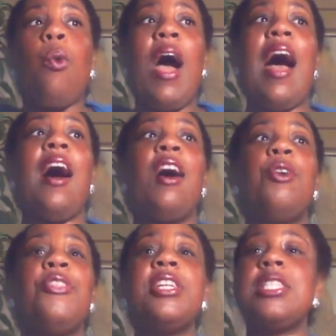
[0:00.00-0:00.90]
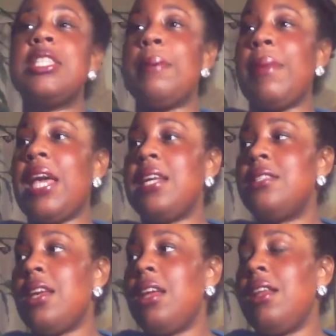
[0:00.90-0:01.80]
wow, this is
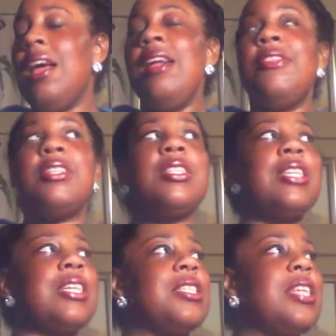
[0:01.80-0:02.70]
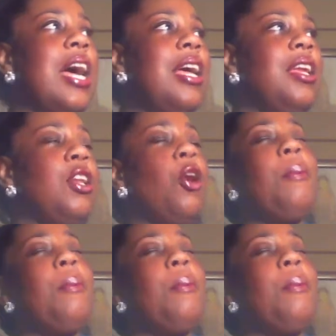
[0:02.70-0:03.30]
amazing. This is exciting. Oh